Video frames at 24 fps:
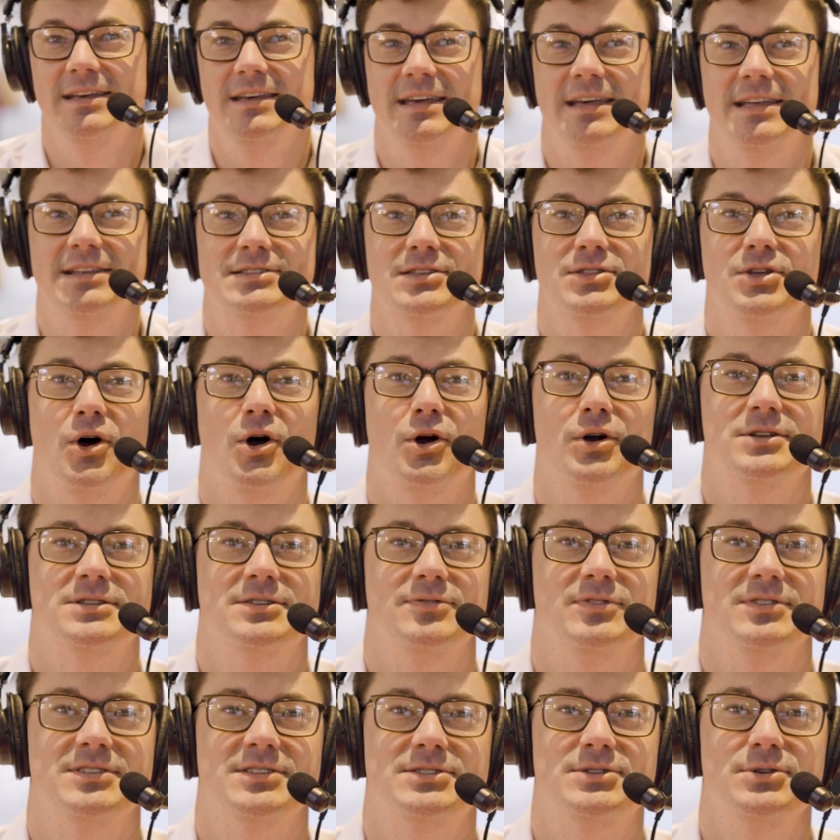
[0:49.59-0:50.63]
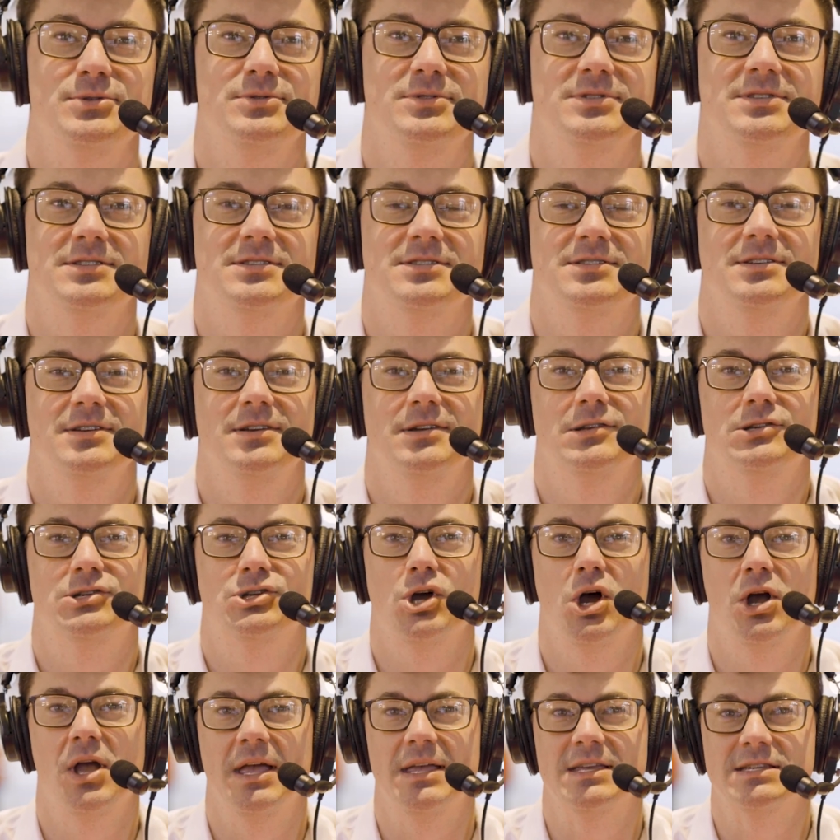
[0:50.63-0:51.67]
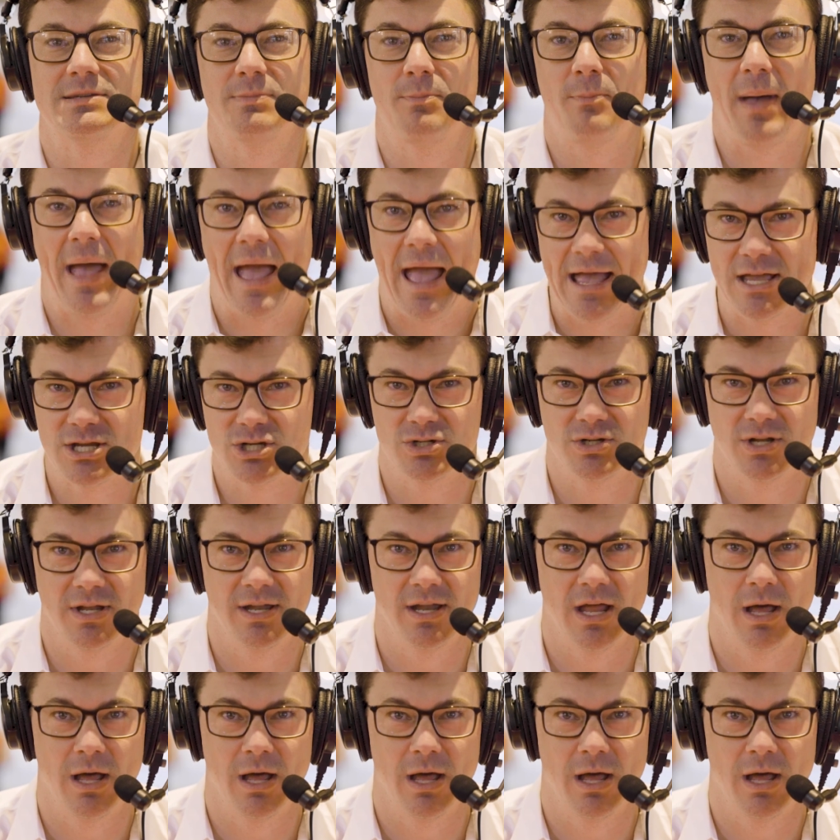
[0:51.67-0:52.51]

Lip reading: into the hearts of his students, Chuck is passionate